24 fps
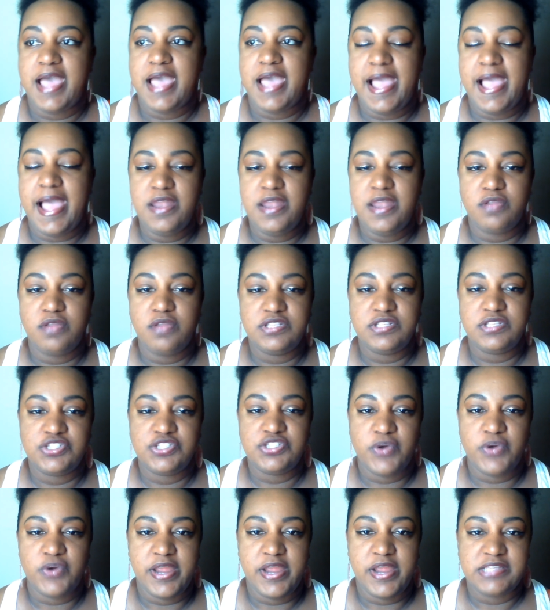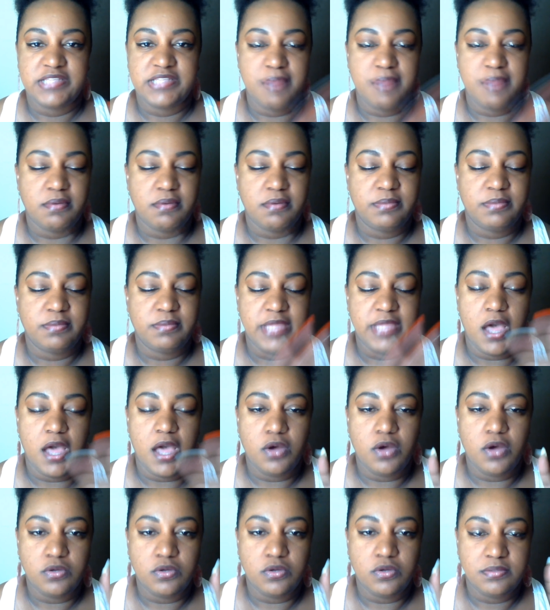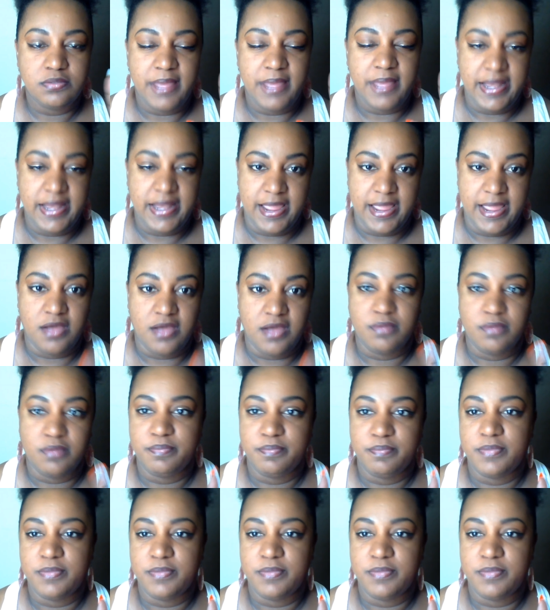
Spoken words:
I know this story is probably old by now.